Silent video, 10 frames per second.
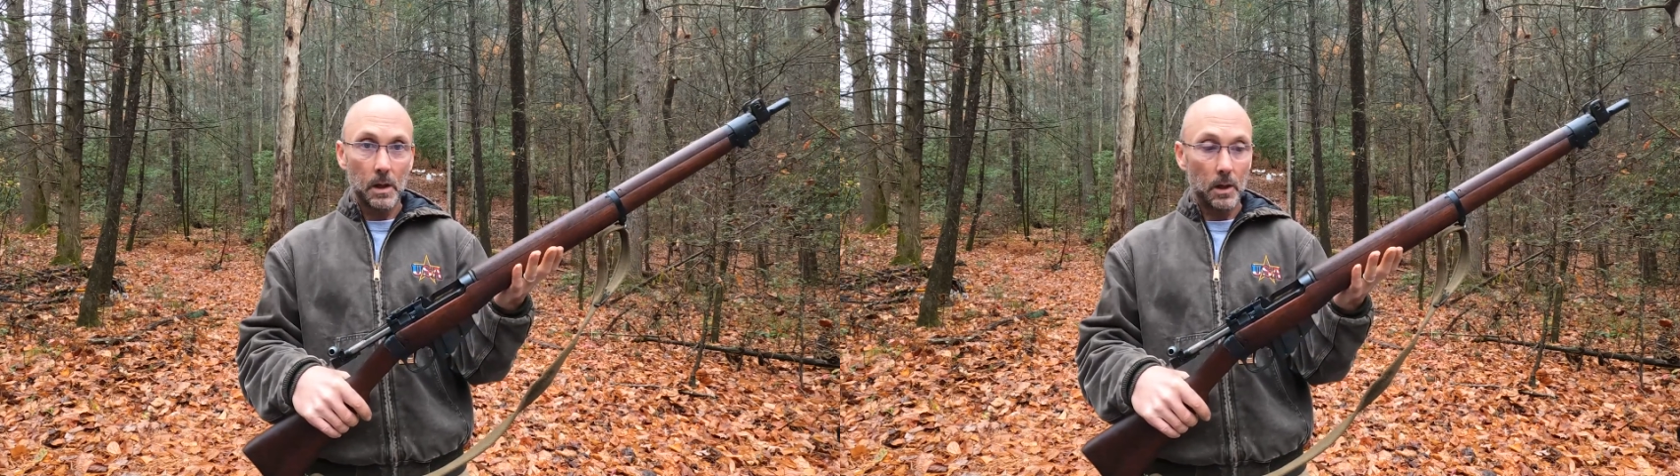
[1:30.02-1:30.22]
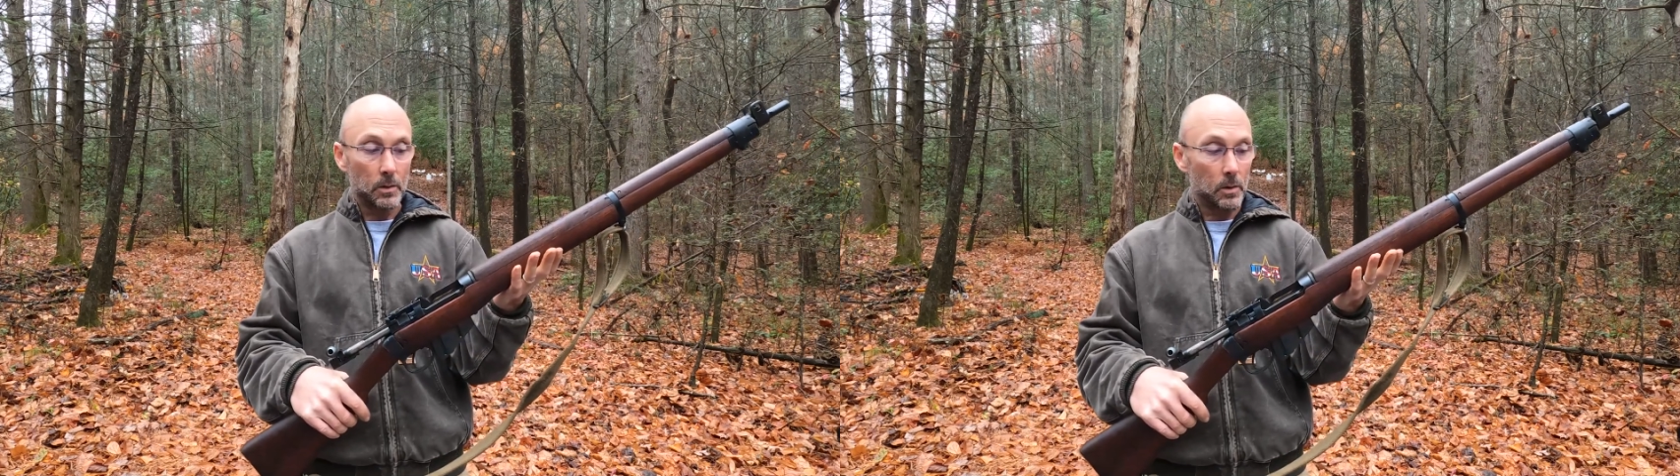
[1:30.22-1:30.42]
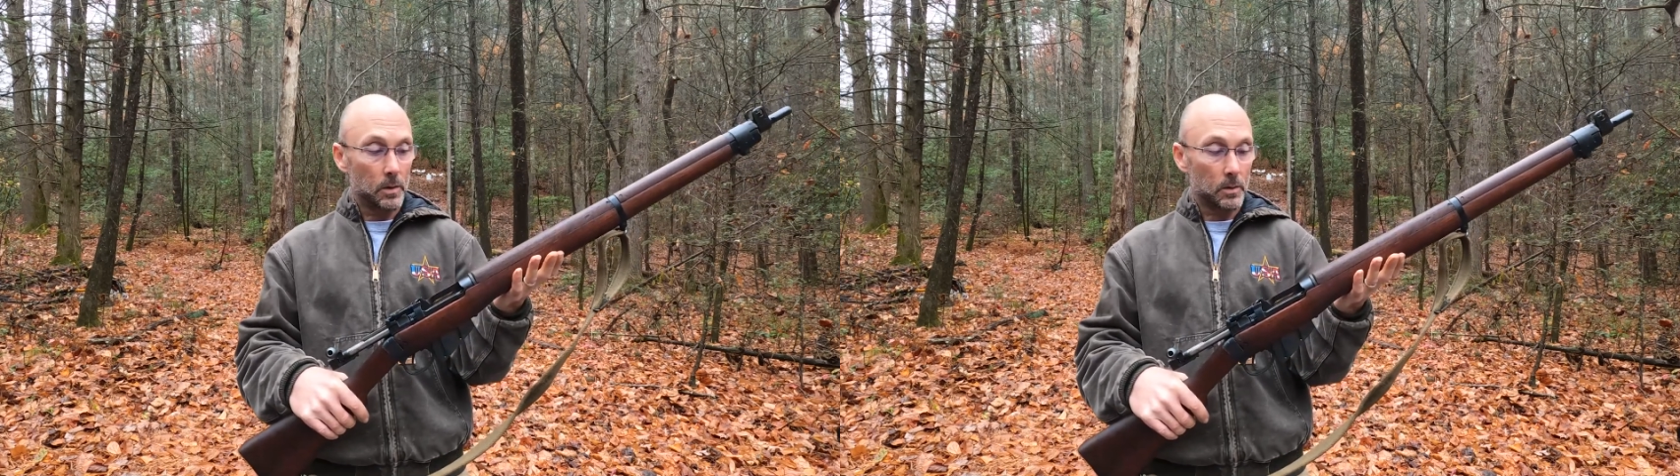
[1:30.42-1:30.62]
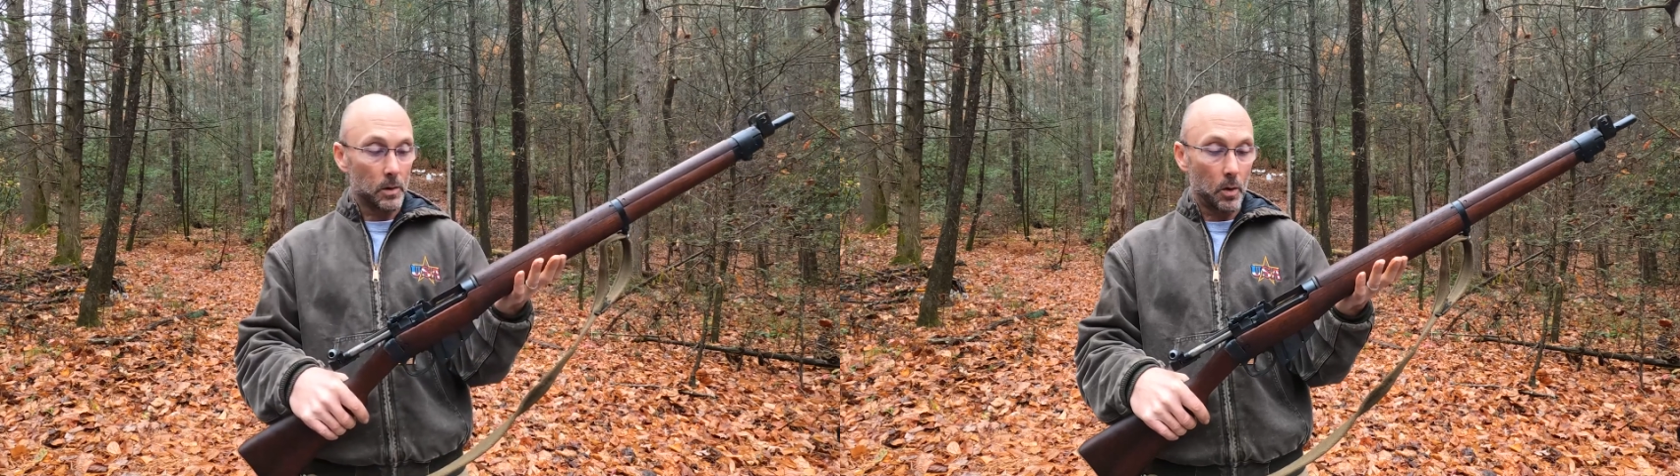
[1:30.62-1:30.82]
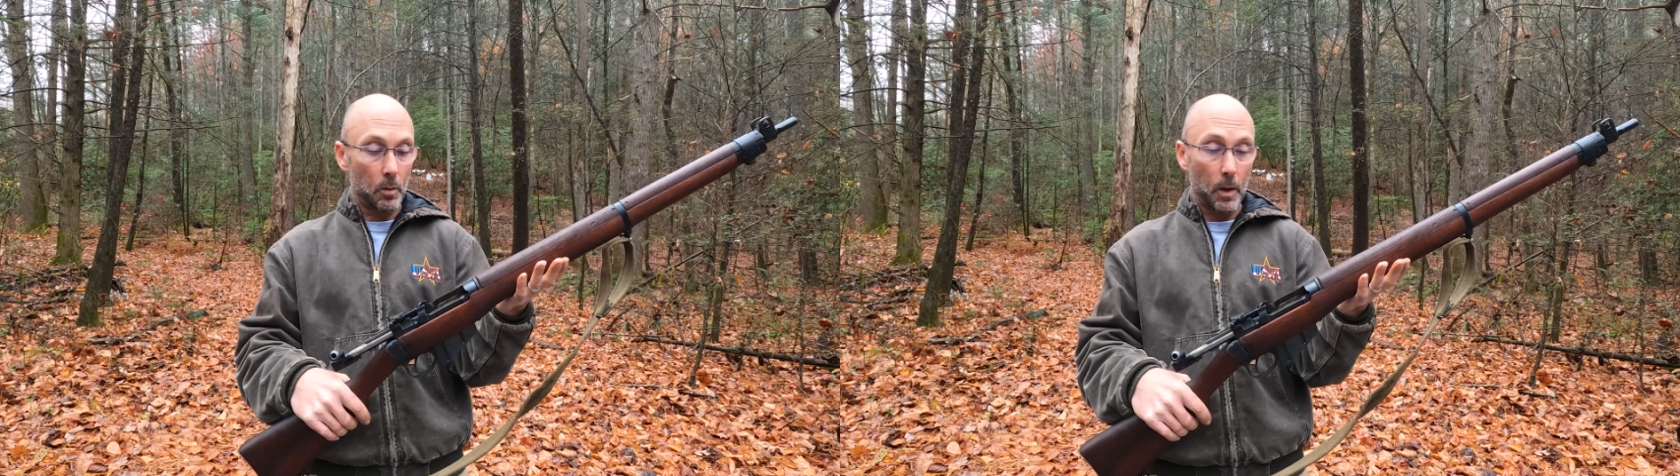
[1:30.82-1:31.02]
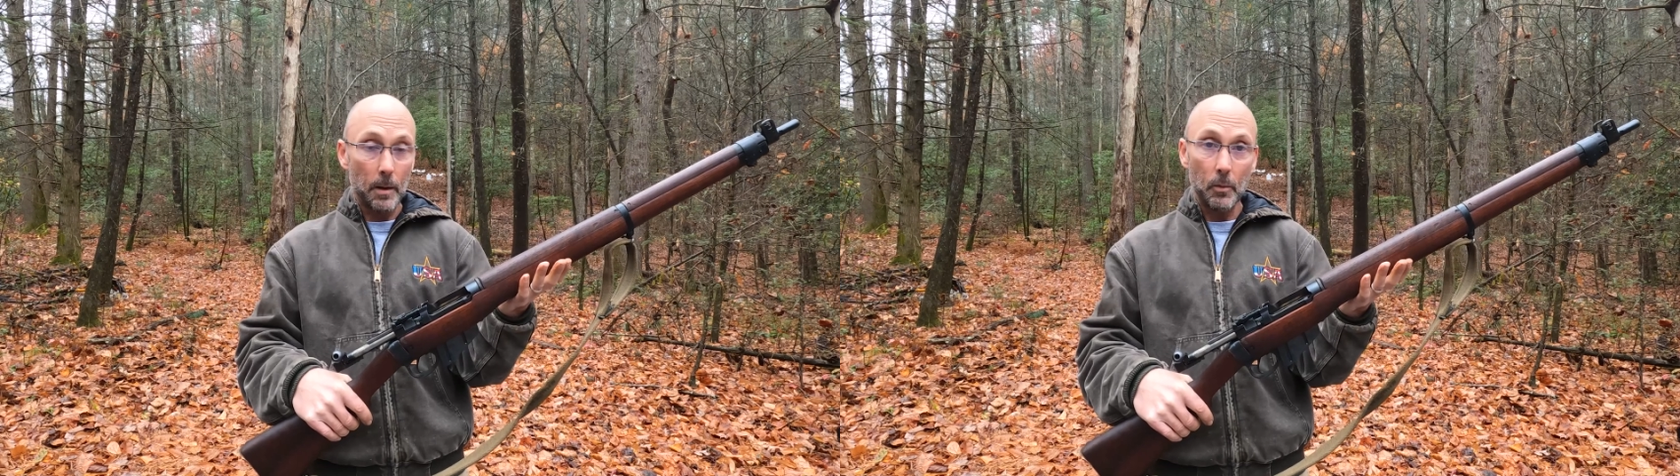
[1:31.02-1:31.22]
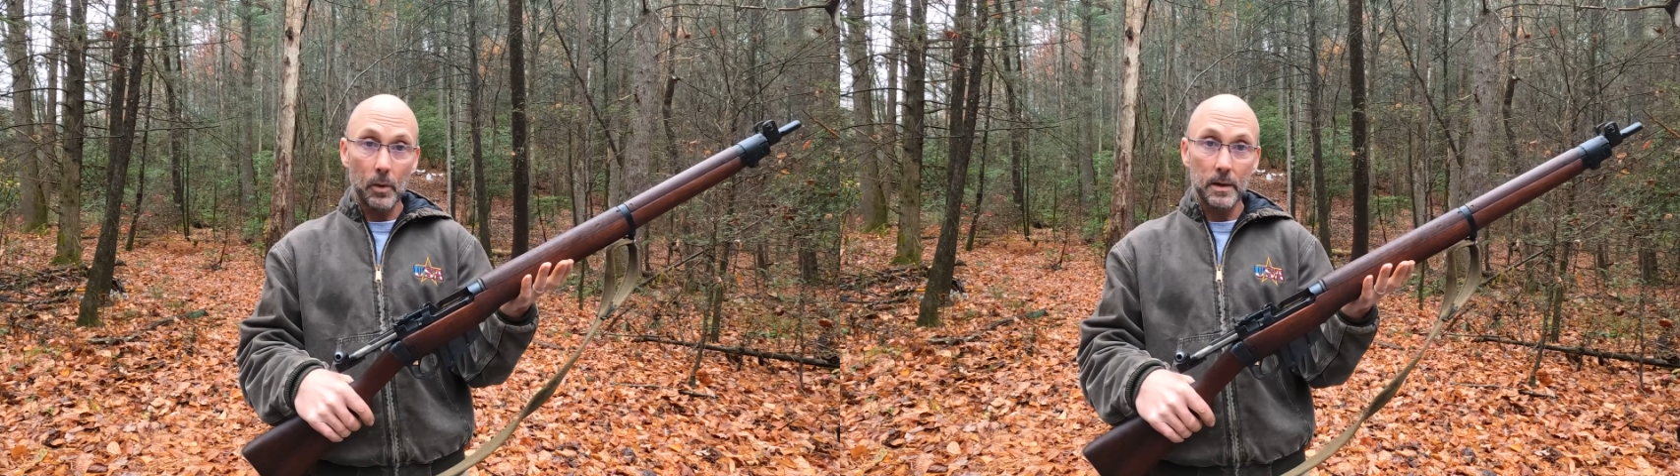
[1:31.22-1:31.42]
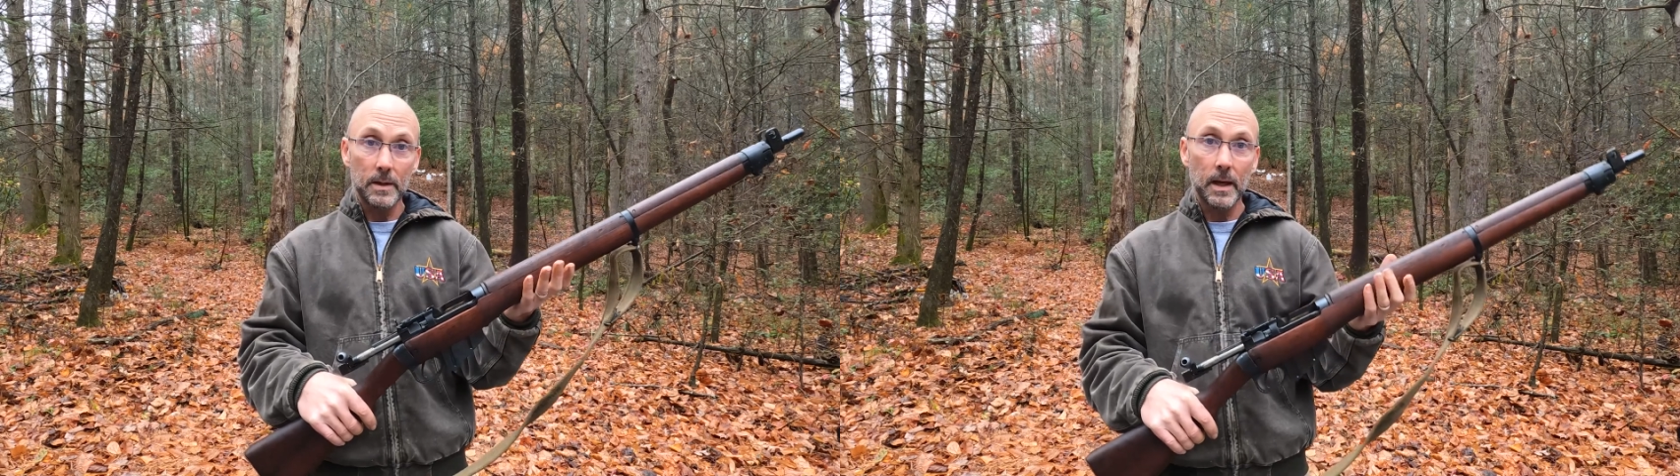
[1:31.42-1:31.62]
I don't know that there's a whole lot
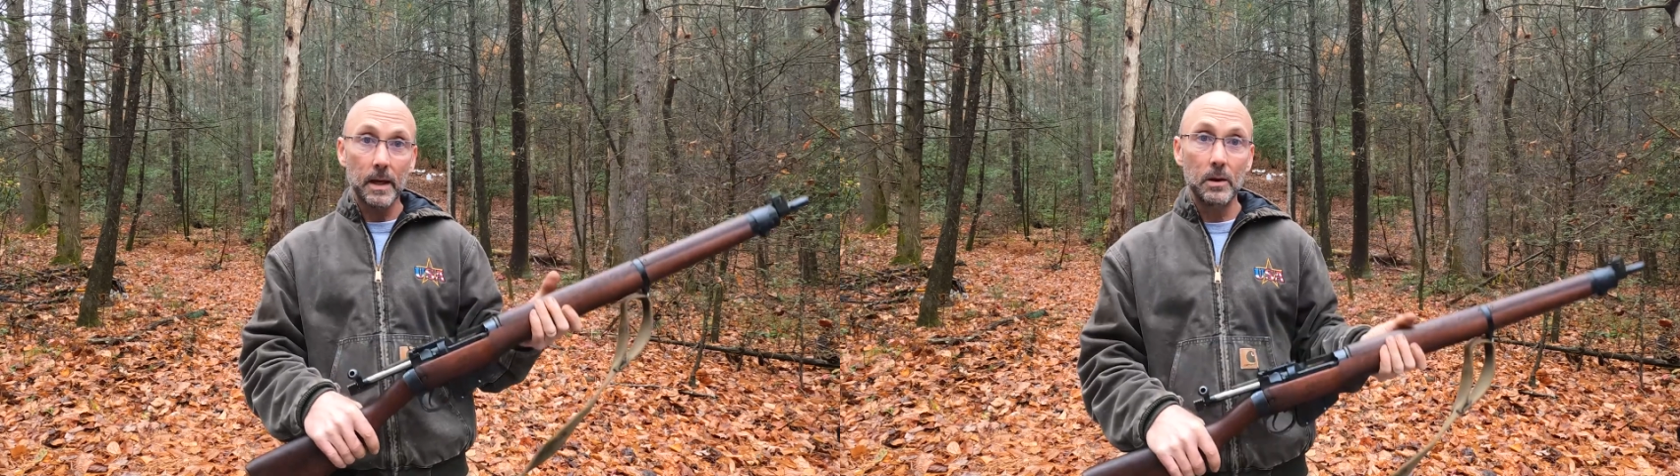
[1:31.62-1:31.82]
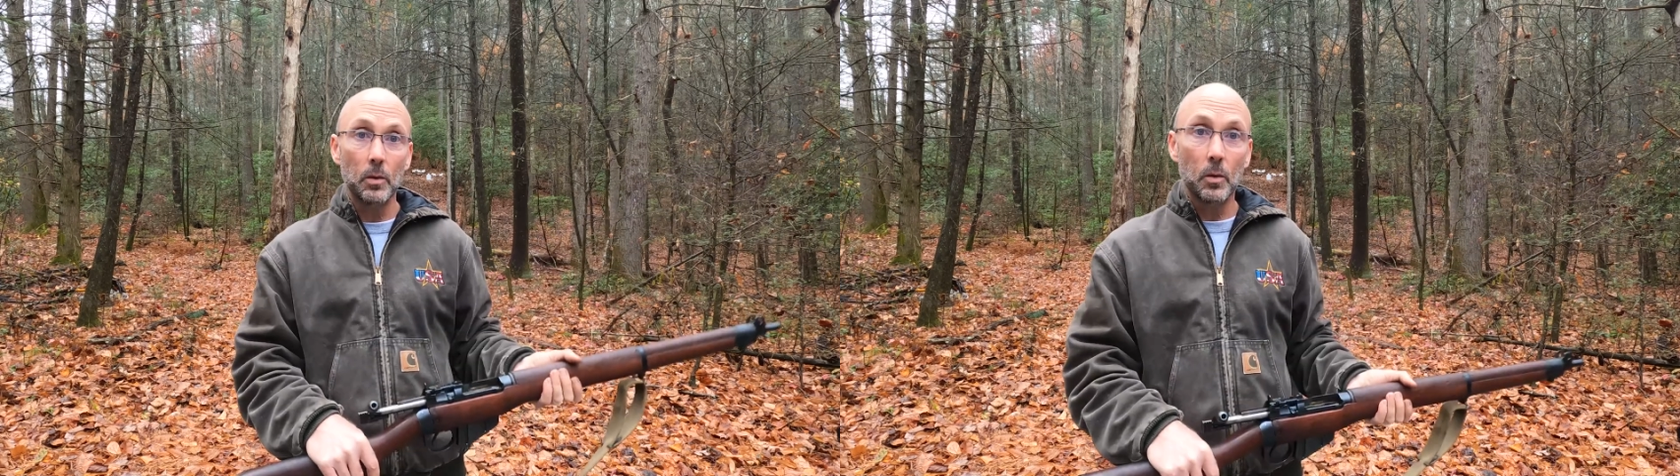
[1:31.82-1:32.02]
more to say.